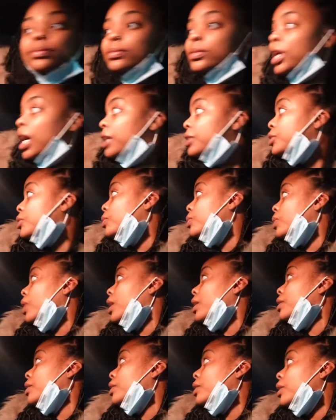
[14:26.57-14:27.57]
not too
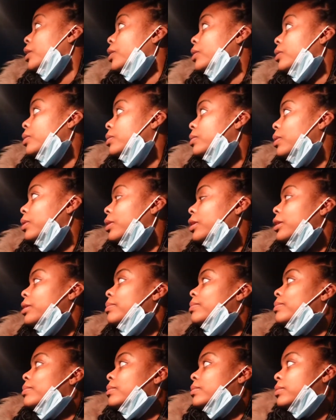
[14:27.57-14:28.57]
long ago, or
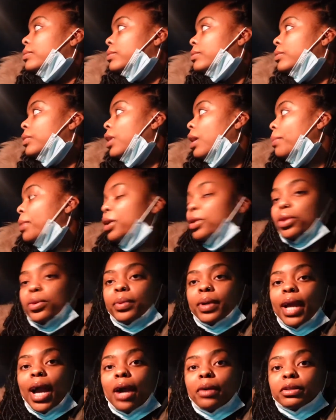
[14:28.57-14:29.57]
about
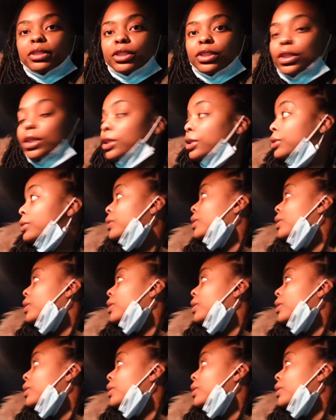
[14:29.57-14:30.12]
three hours ago.